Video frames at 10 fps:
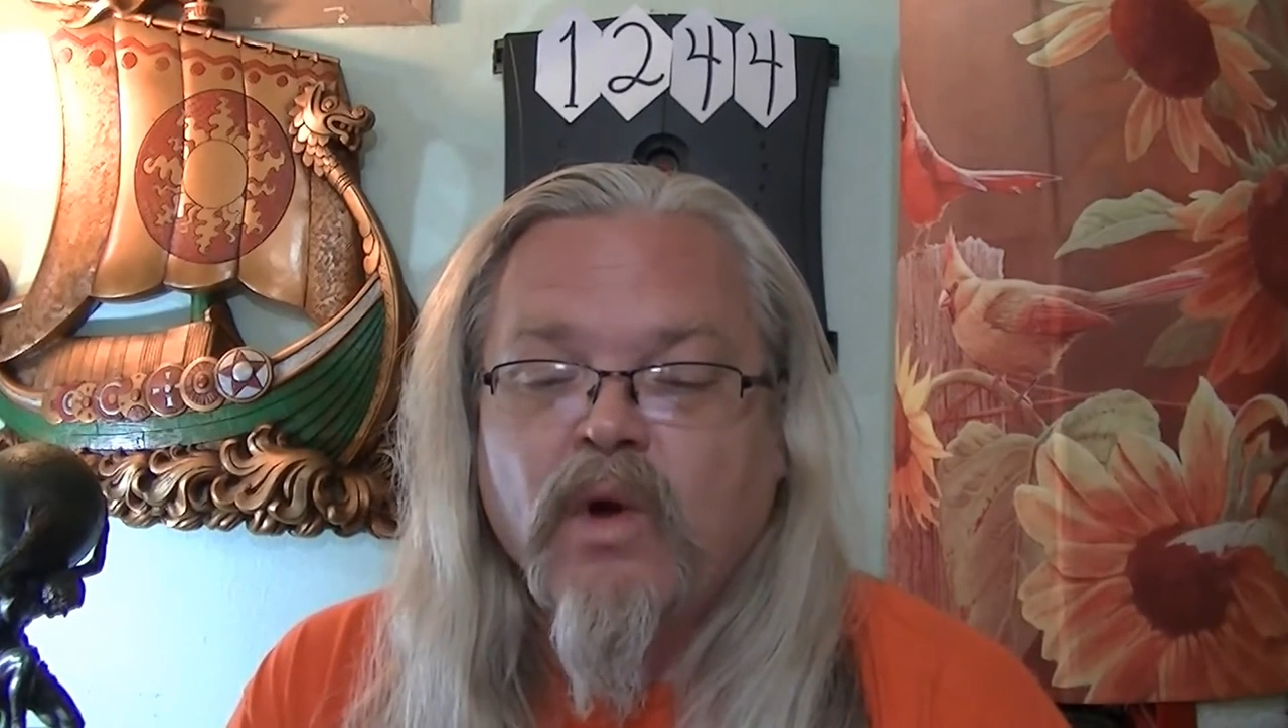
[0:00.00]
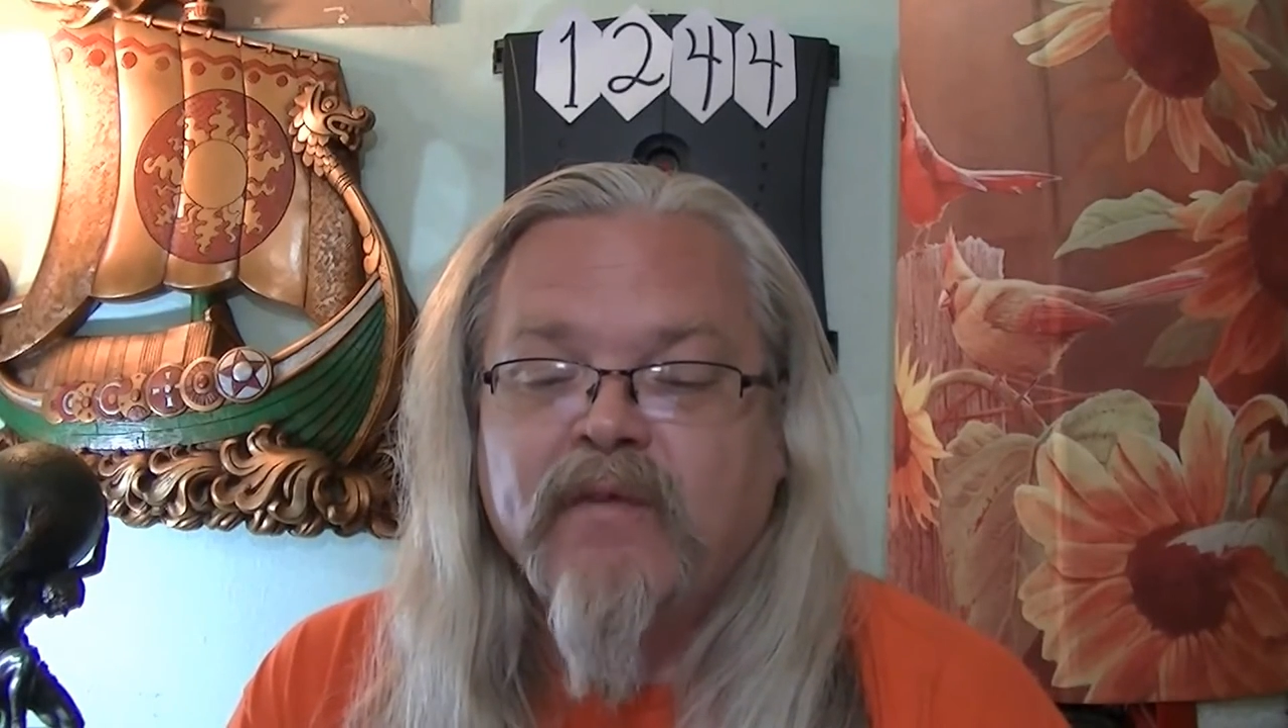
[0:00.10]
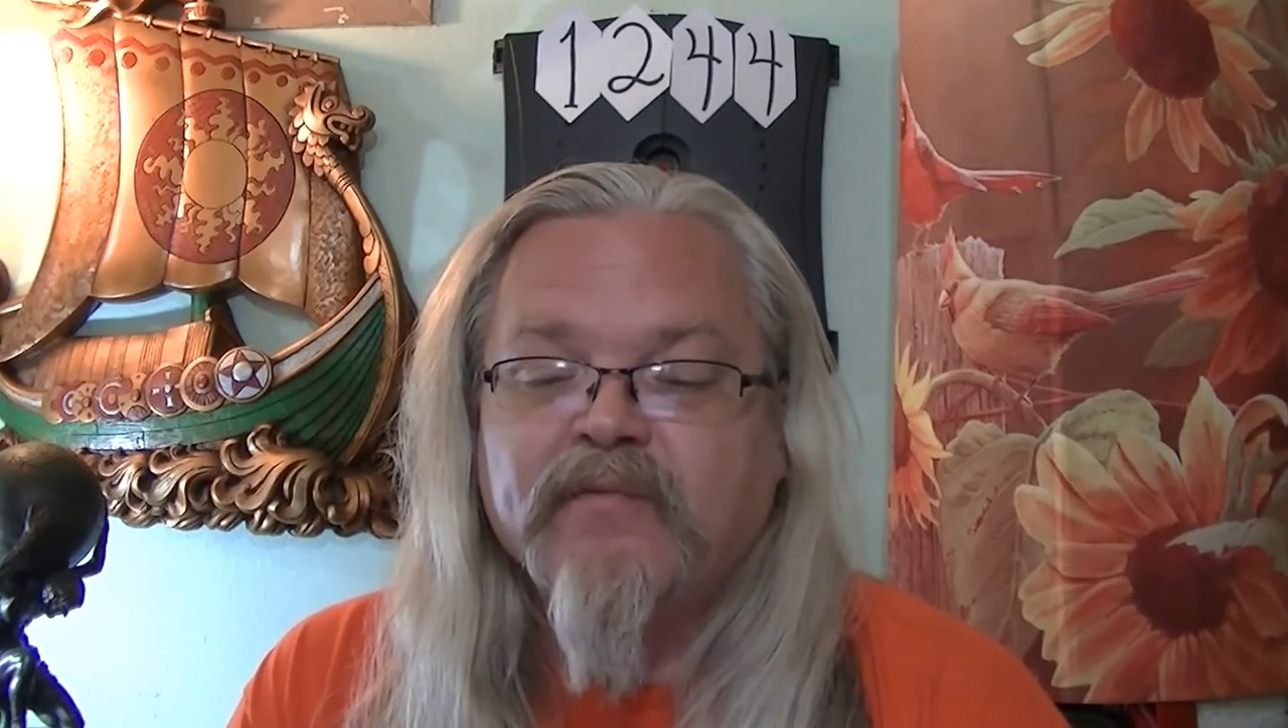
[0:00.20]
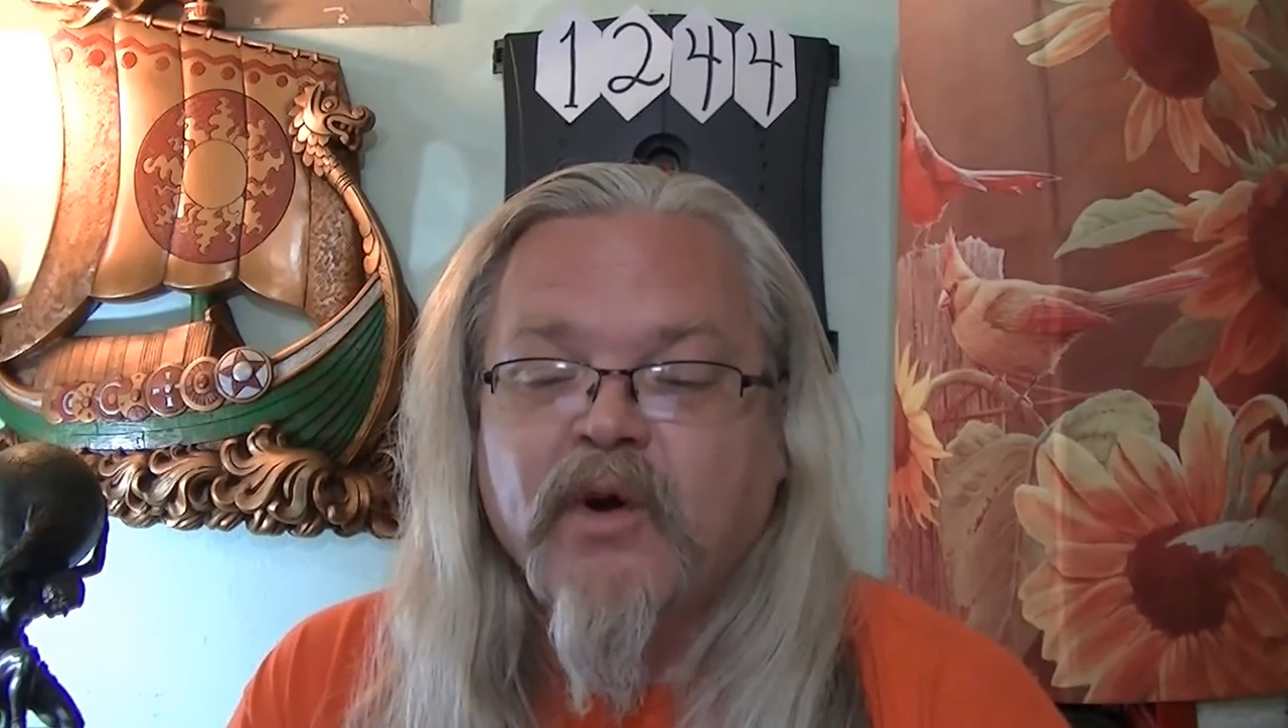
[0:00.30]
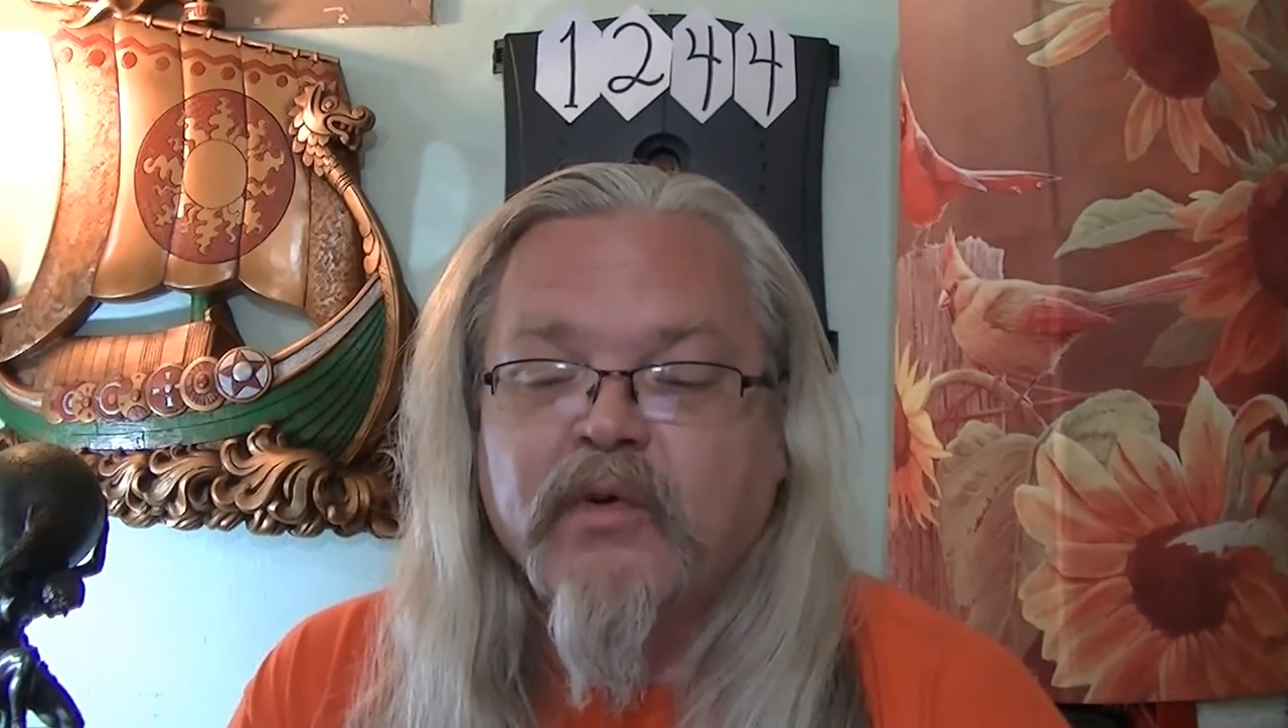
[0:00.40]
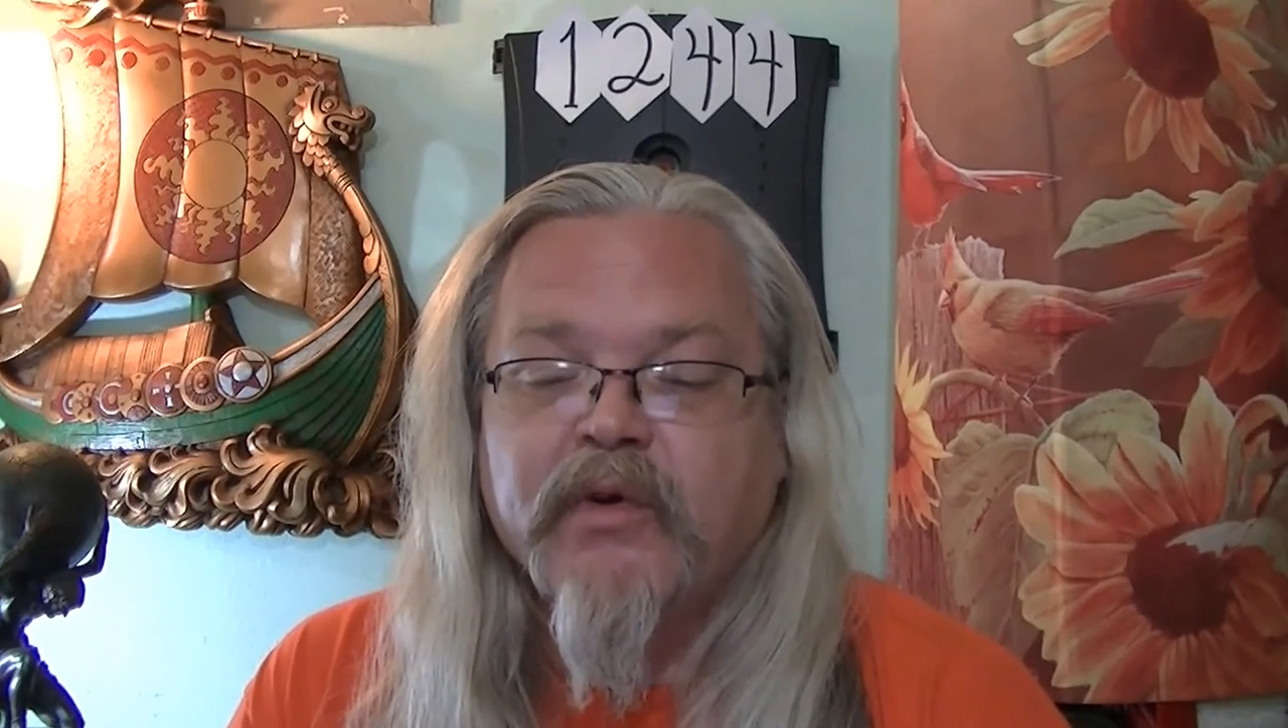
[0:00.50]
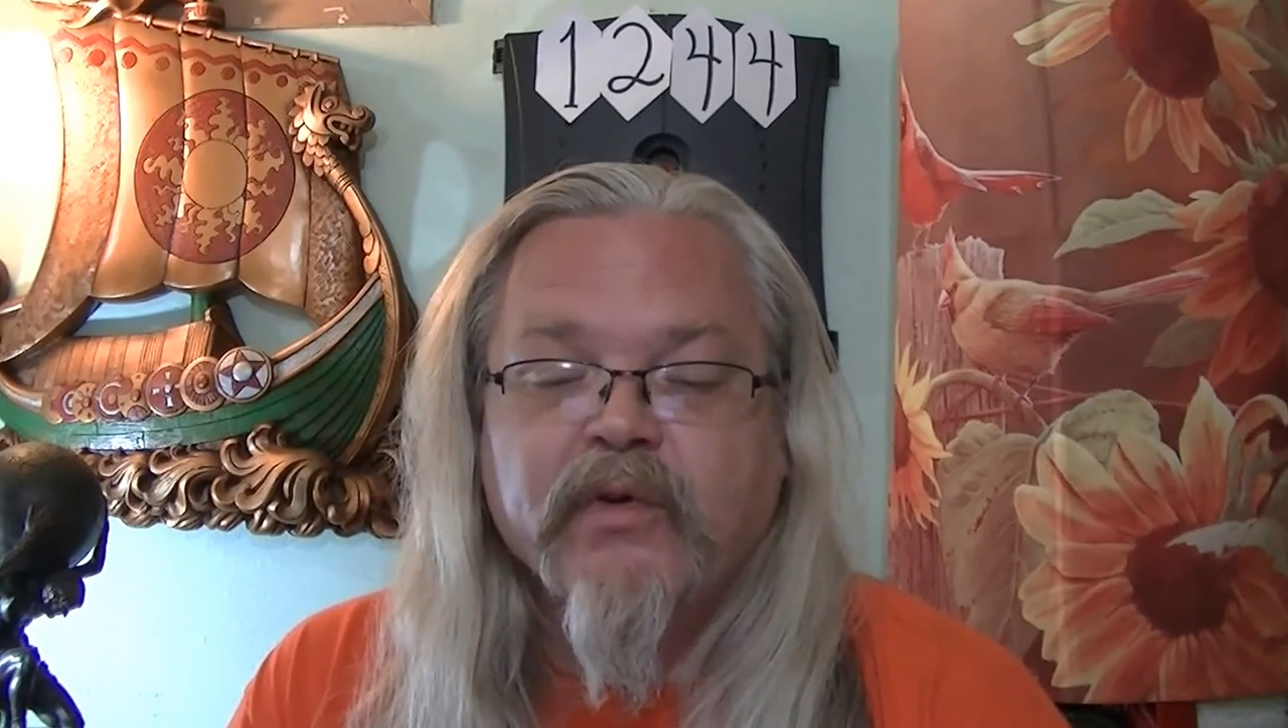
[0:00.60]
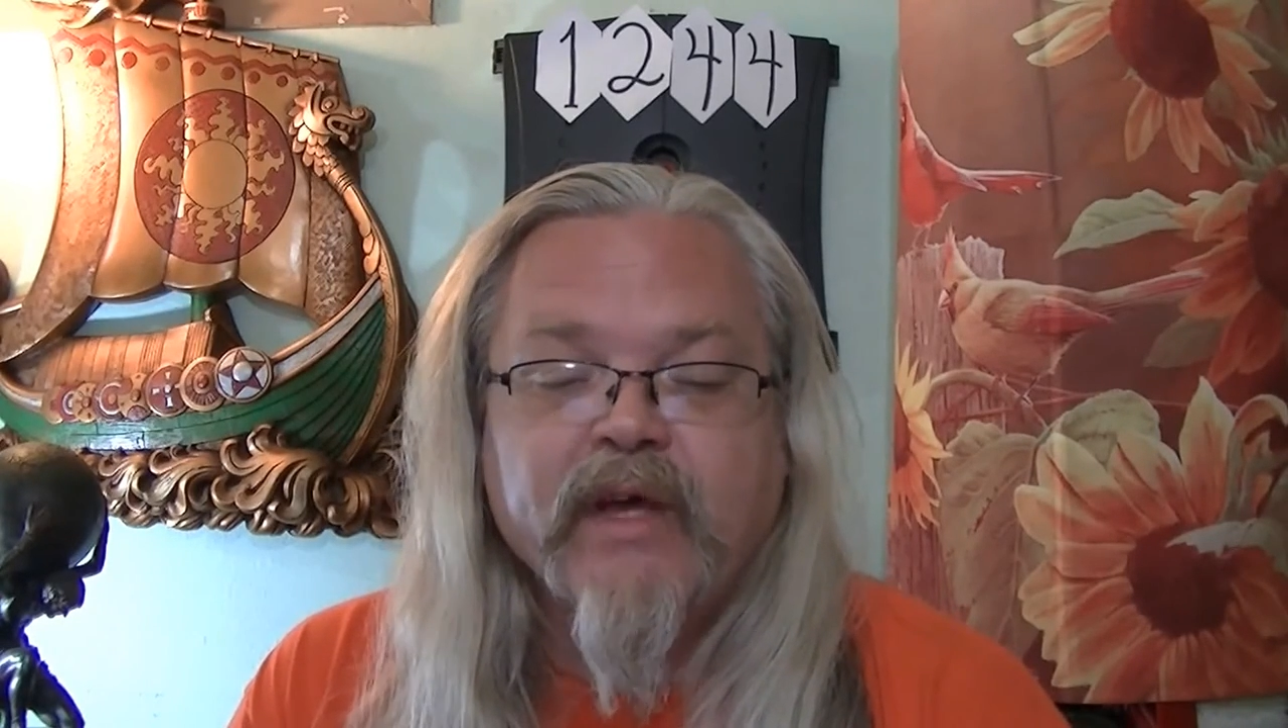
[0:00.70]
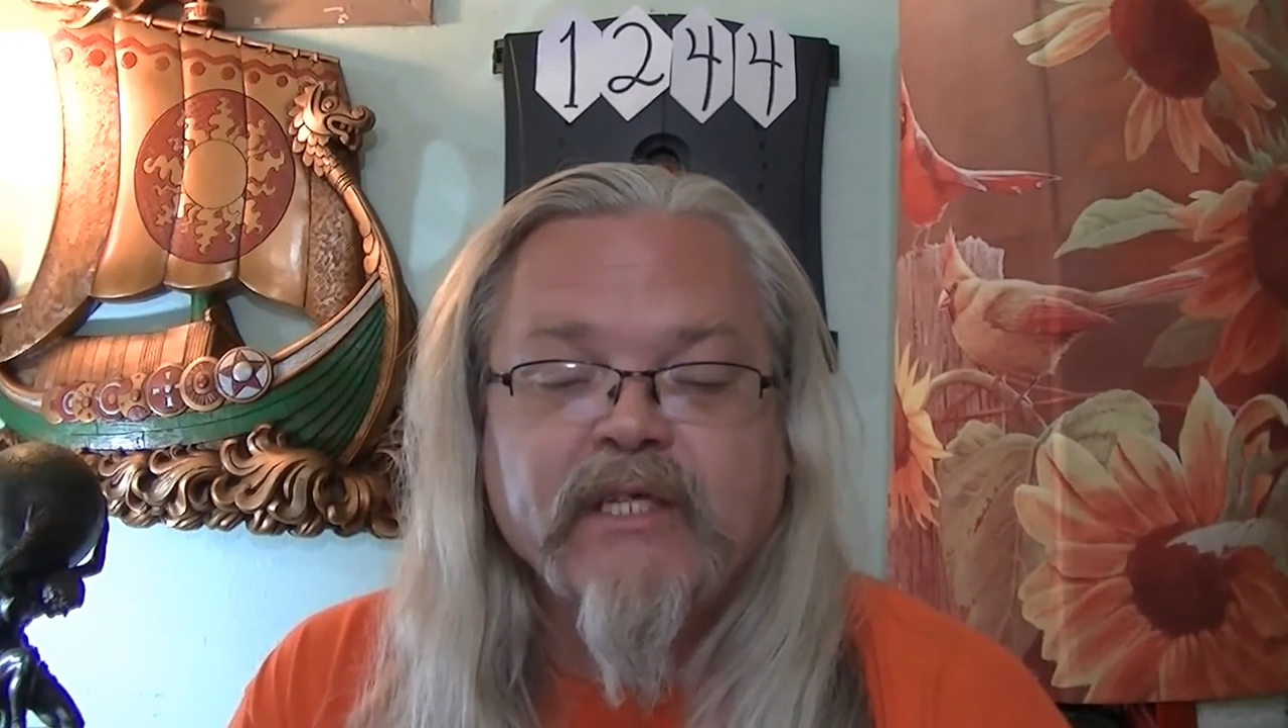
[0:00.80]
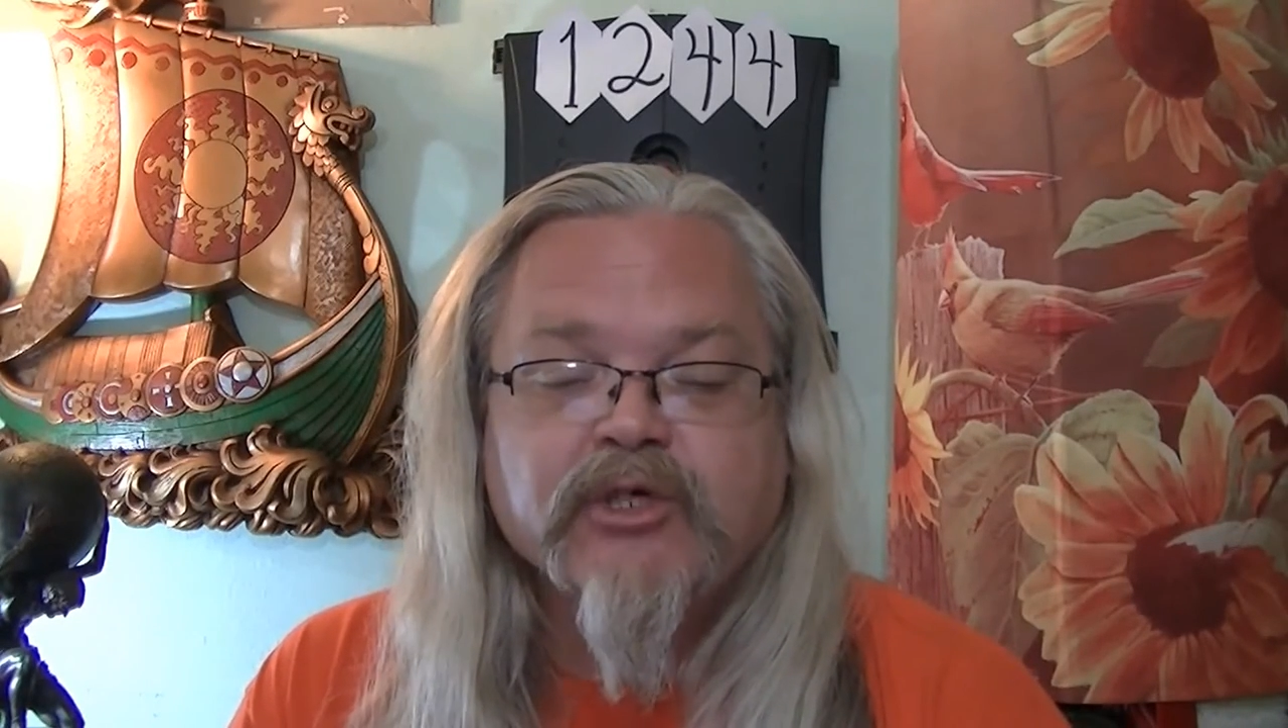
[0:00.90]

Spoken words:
went further than